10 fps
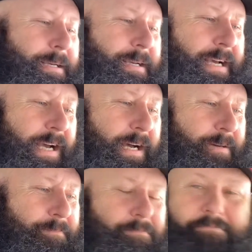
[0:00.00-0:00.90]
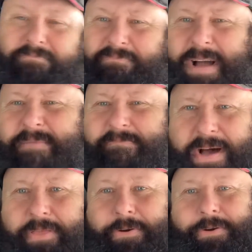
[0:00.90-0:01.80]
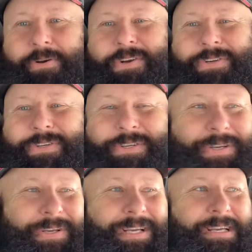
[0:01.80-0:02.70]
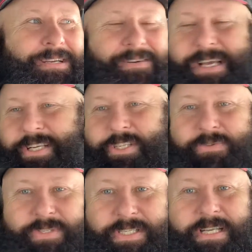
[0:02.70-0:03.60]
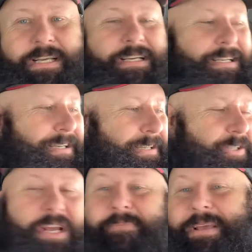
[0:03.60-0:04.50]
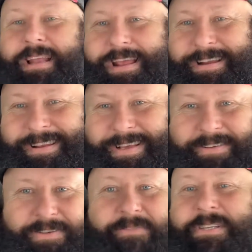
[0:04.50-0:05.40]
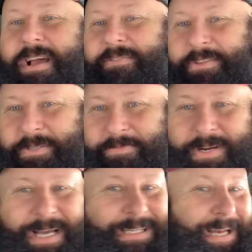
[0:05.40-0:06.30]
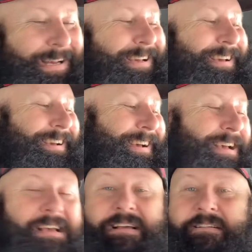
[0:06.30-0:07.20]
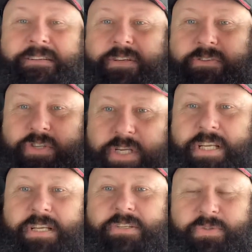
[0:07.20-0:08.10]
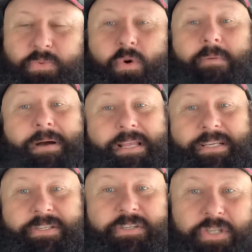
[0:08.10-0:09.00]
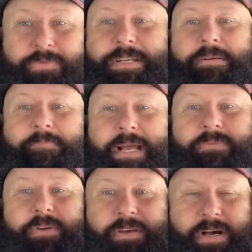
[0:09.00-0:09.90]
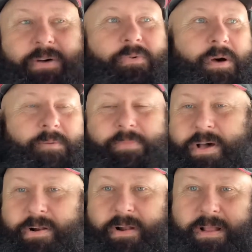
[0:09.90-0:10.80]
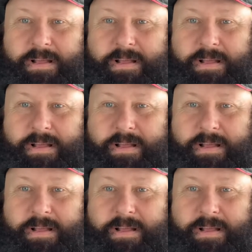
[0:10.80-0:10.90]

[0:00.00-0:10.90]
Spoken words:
My mother, okay, she had me late in life. I was kind of the surprise. She swore by this. She went to bed with a hot water bottle